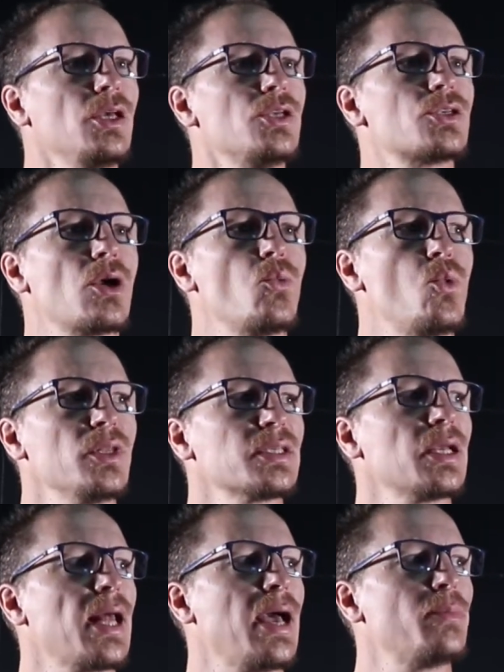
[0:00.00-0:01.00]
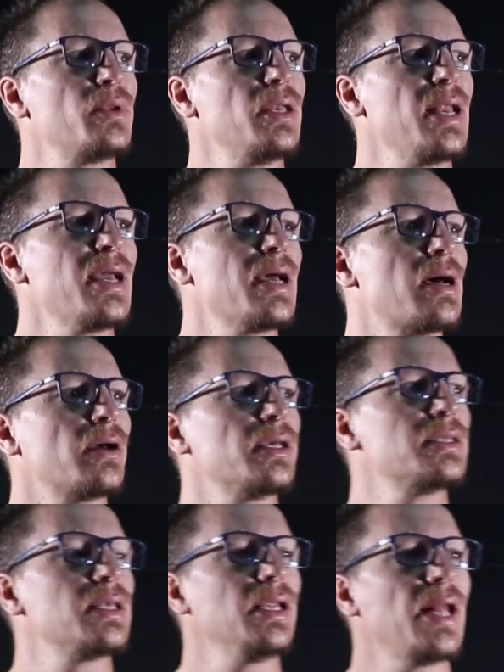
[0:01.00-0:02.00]
So what's going to happen now
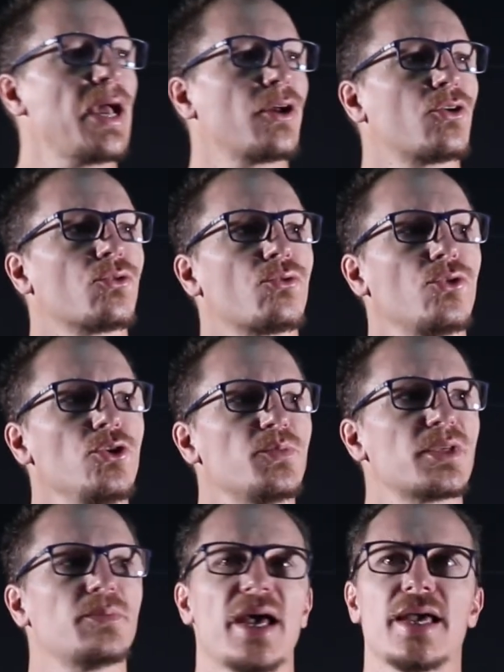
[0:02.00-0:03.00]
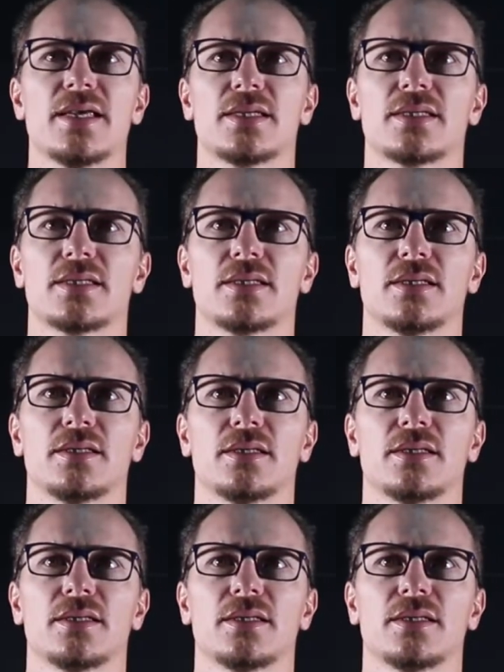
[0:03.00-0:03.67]
is that in our group space,